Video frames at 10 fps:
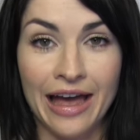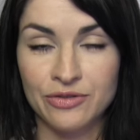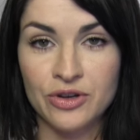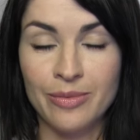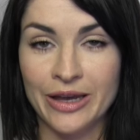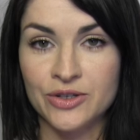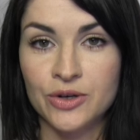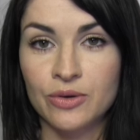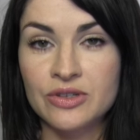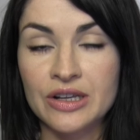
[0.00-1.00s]
After the
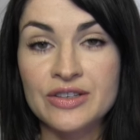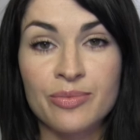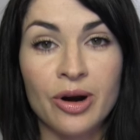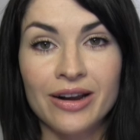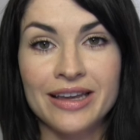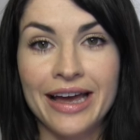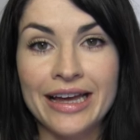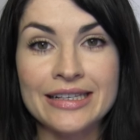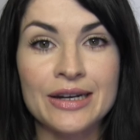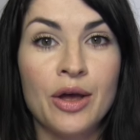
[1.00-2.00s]
master node sends the
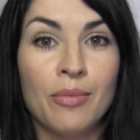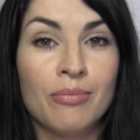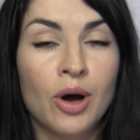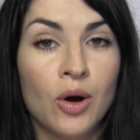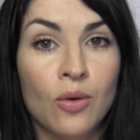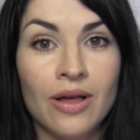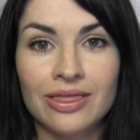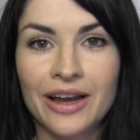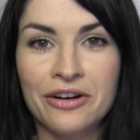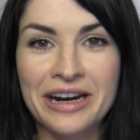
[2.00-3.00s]
broadcast, Mo,
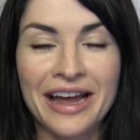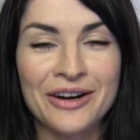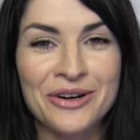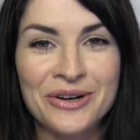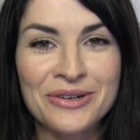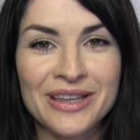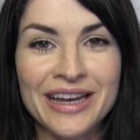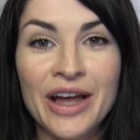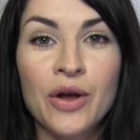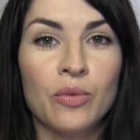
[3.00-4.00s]
Larry, and
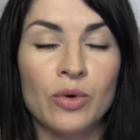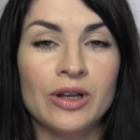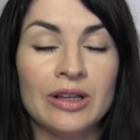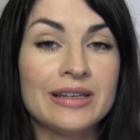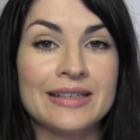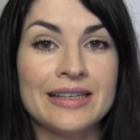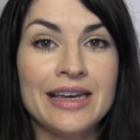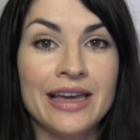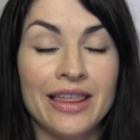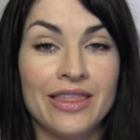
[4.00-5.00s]
Curly will
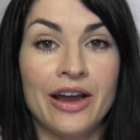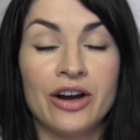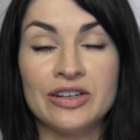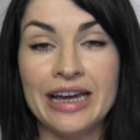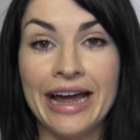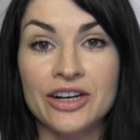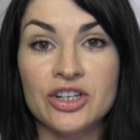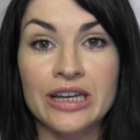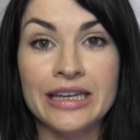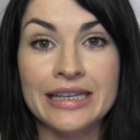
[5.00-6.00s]
see their
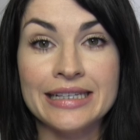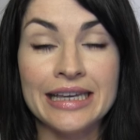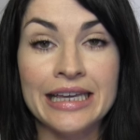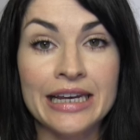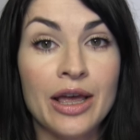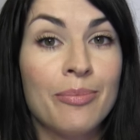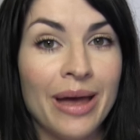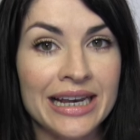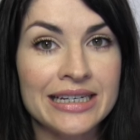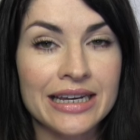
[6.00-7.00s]
dash is in
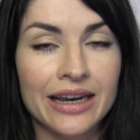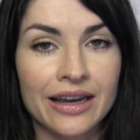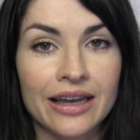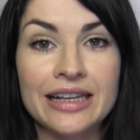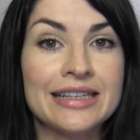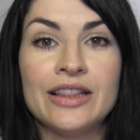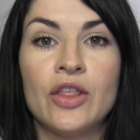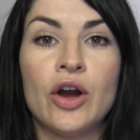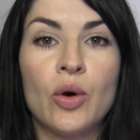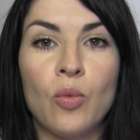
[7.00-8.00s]
pending. It's
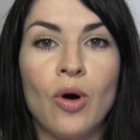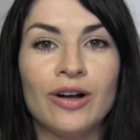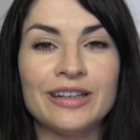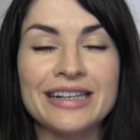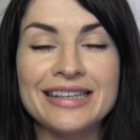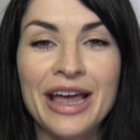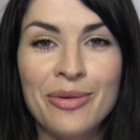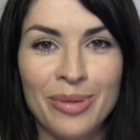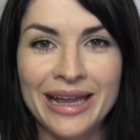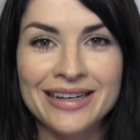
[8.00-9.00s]
in their wallet's
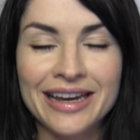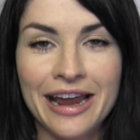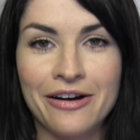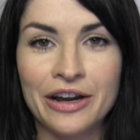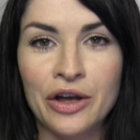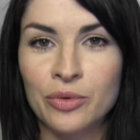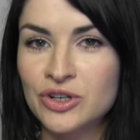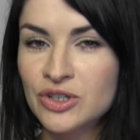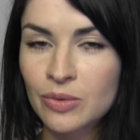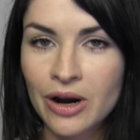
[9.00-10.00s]
pending area,
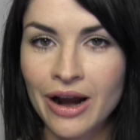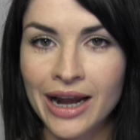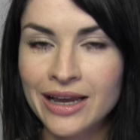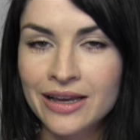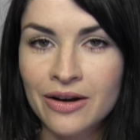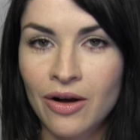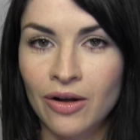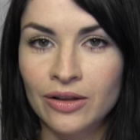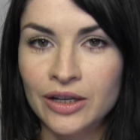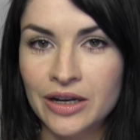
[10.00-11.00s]
which is where any and
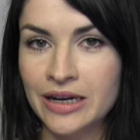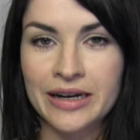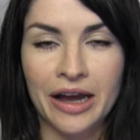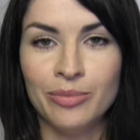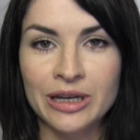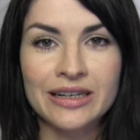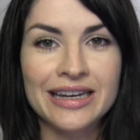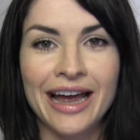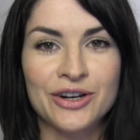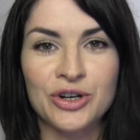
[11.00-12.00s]
all incoming
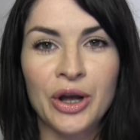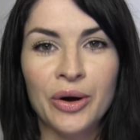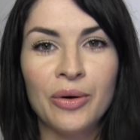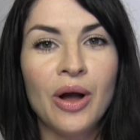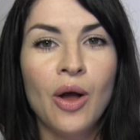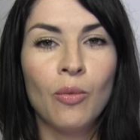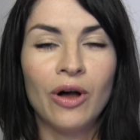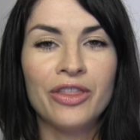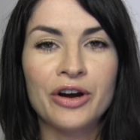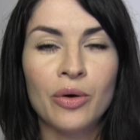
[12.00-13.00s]
dash go
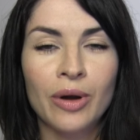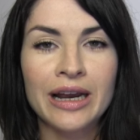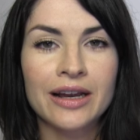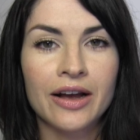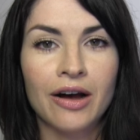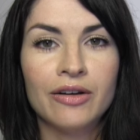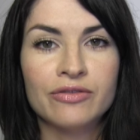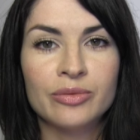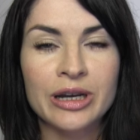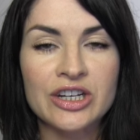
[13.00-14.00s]
while they're awaiting a
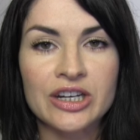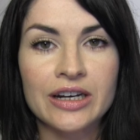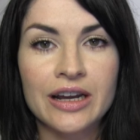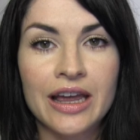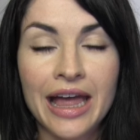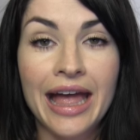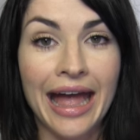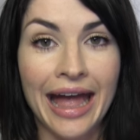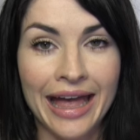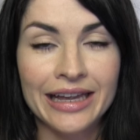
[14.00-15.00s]
confirmation.
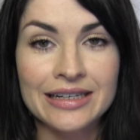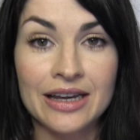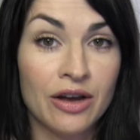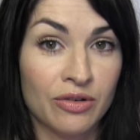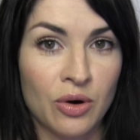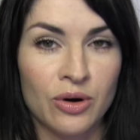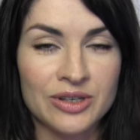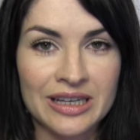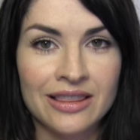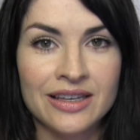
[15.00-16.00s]
And, of
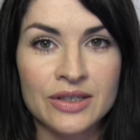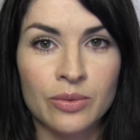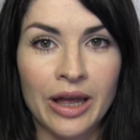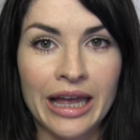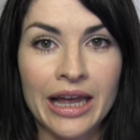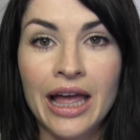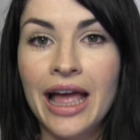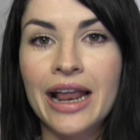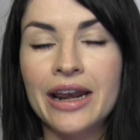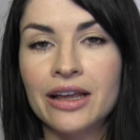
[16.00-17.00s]
course, in this way,
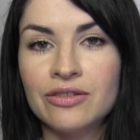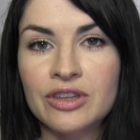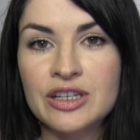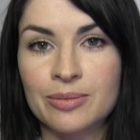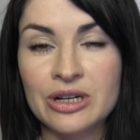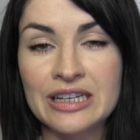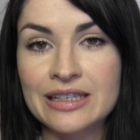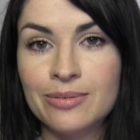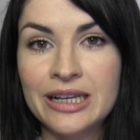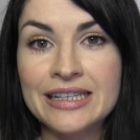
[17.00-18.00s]
none of these
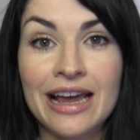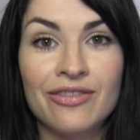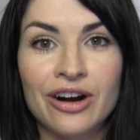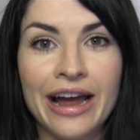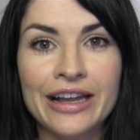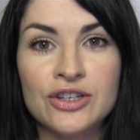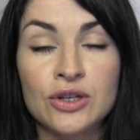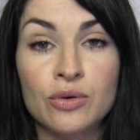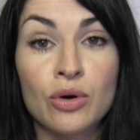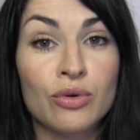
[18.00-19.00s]
participants ever had
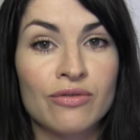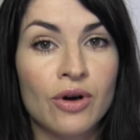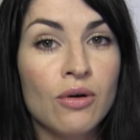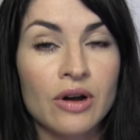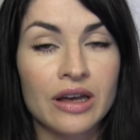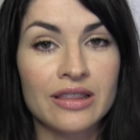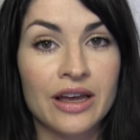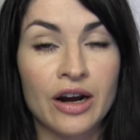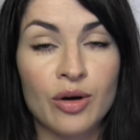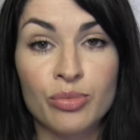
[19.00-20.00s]
to revoke
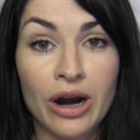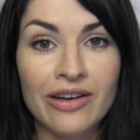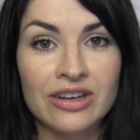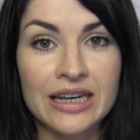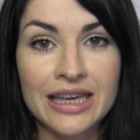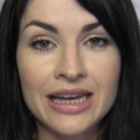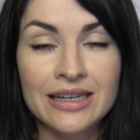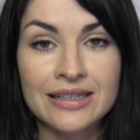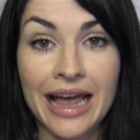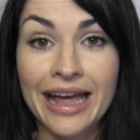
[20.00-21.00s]
their private
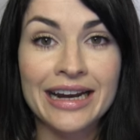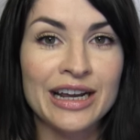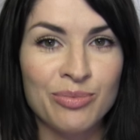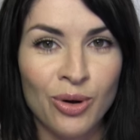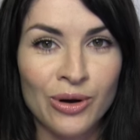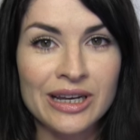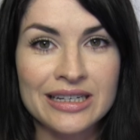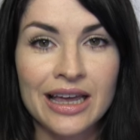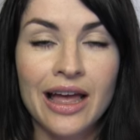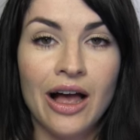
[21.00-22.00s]
keys at any
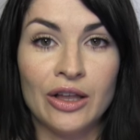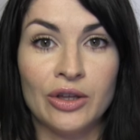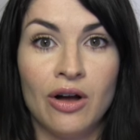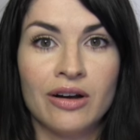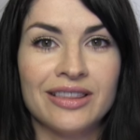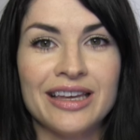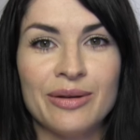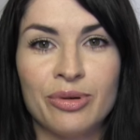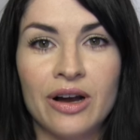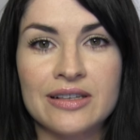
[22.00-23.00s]
point along
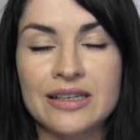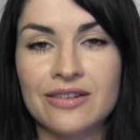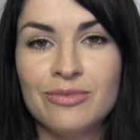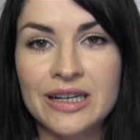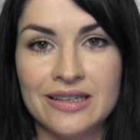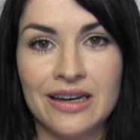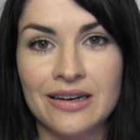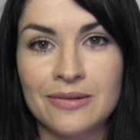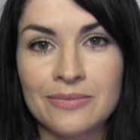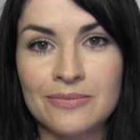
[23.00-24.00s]
the process of mixing.